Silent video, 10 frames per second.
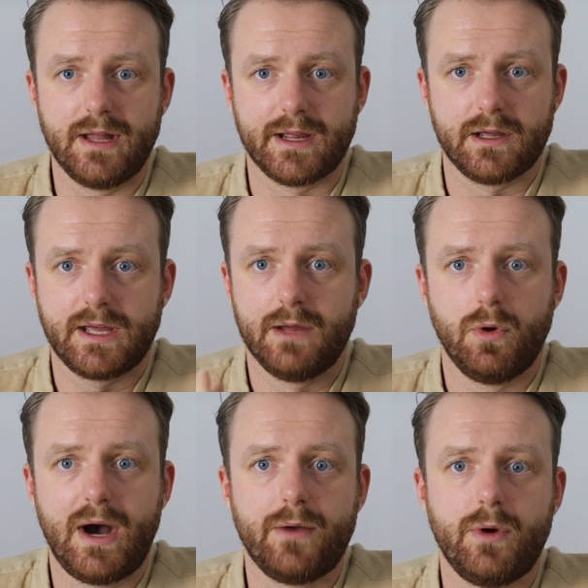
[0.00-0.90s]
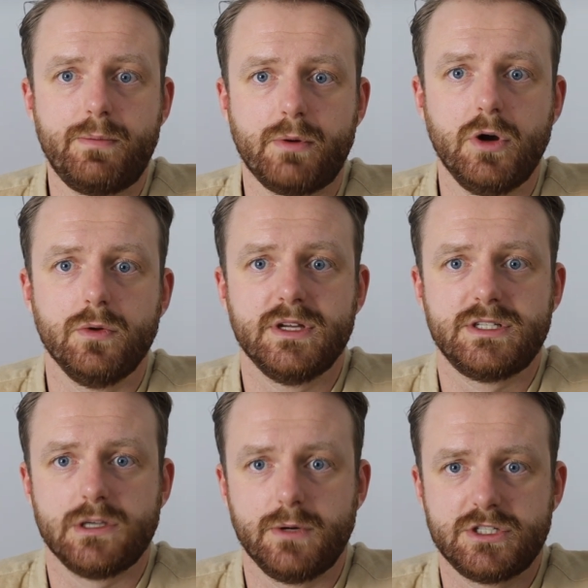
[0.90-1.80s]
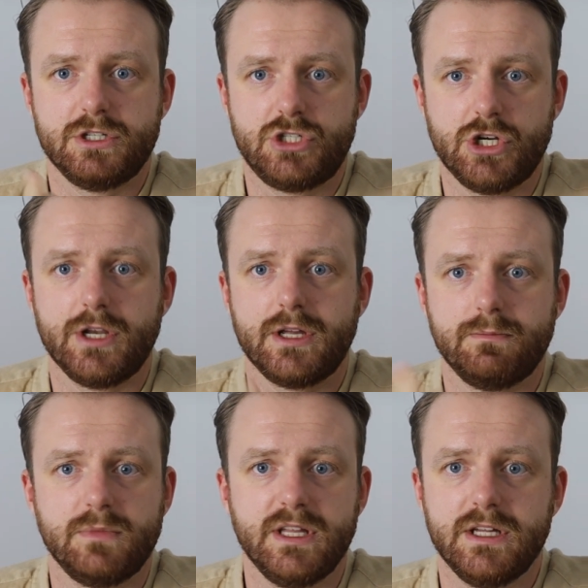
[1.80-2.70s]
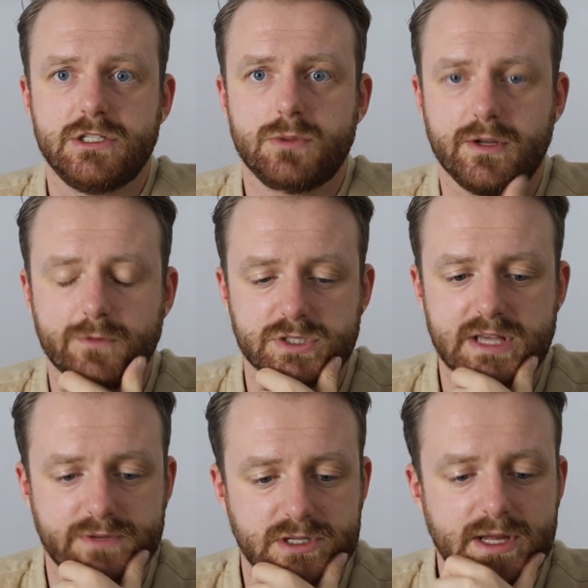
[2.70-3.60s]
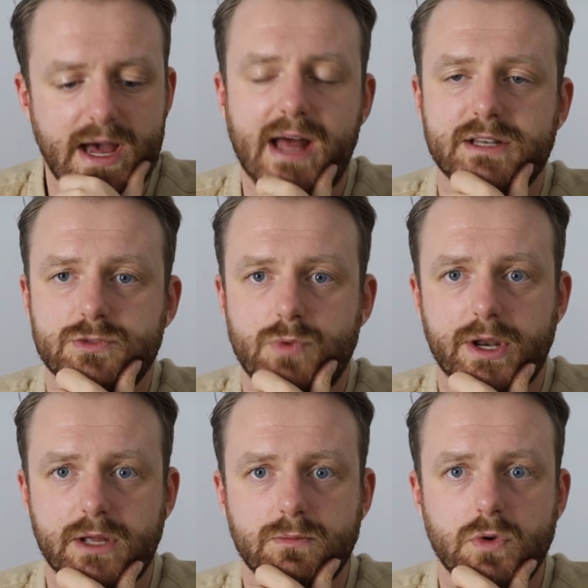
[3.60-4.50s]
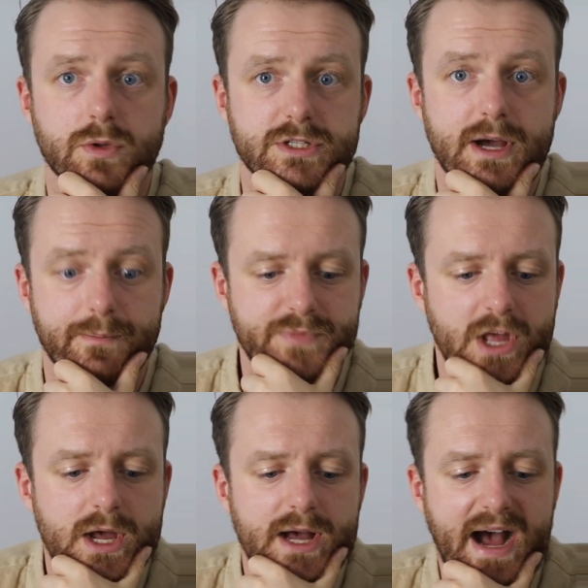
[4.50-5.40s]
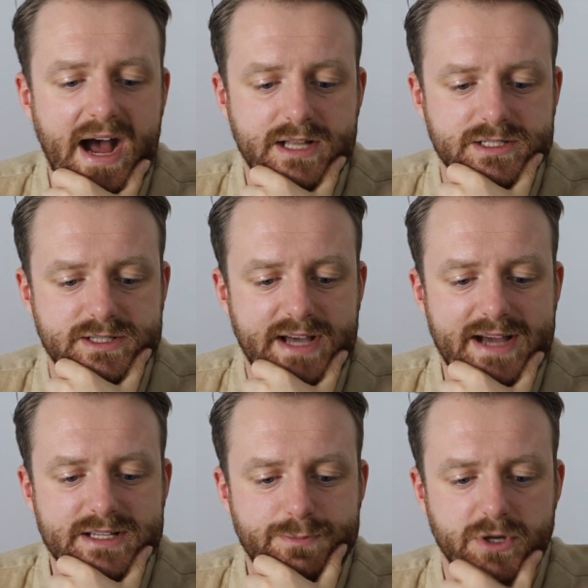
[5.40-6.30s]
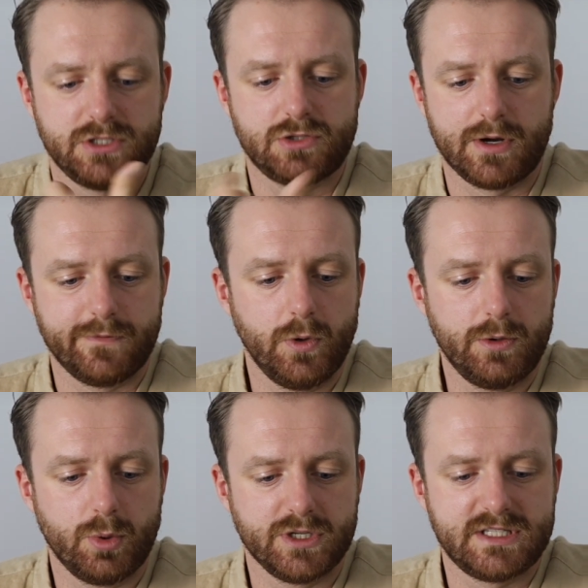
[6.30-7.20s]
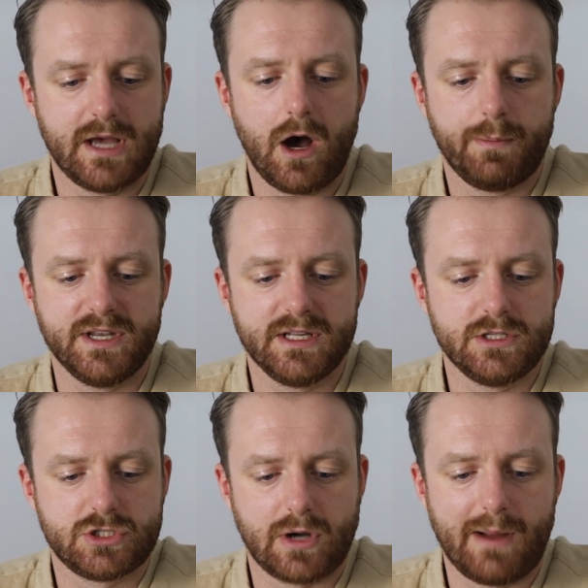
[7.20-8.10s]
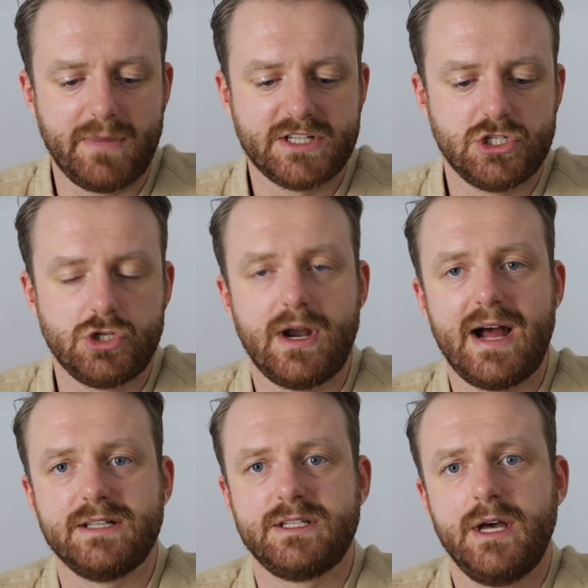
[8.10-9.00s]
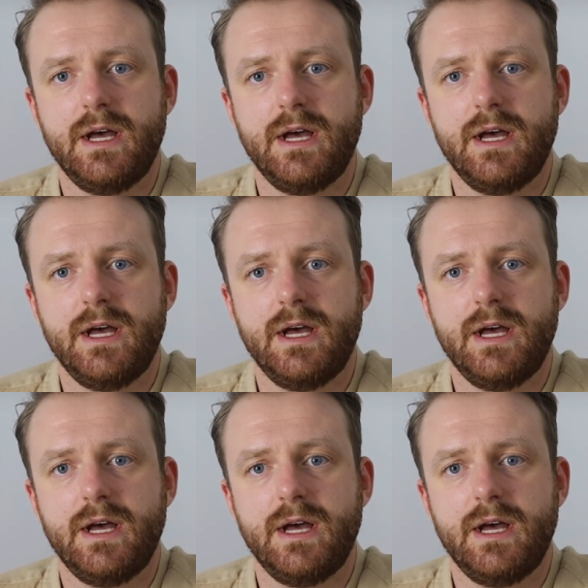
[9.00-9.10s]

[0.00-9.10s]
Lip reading: like, okay, well, how do I promote this so it's just churning leads 24/7 and just running all the time? And that is pretty straightforward. We want to set up an Instagram Messenger ad